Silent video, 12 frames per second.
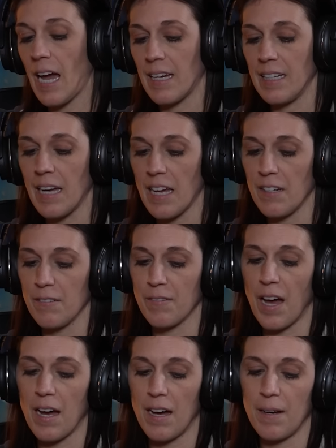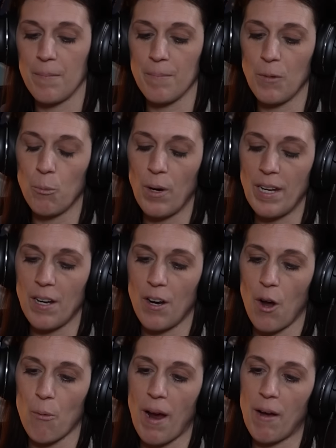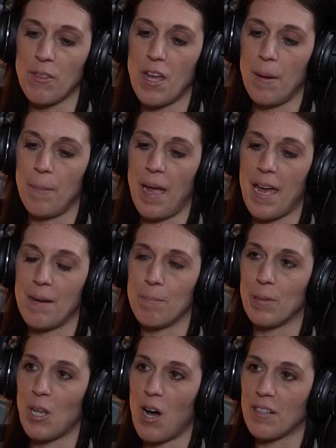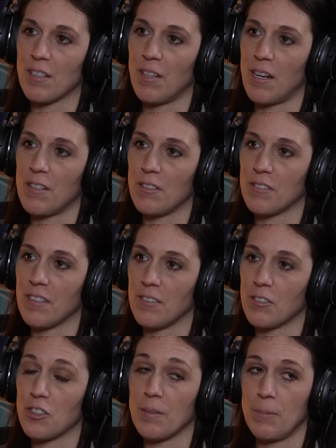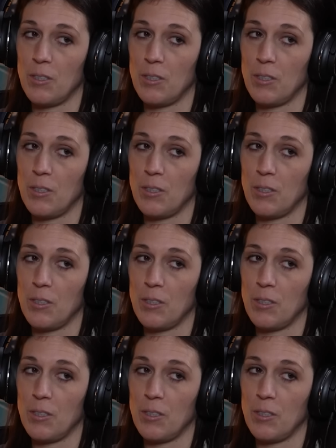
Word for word: Yeah, he kind of went around them and blocked a lot of their censorship.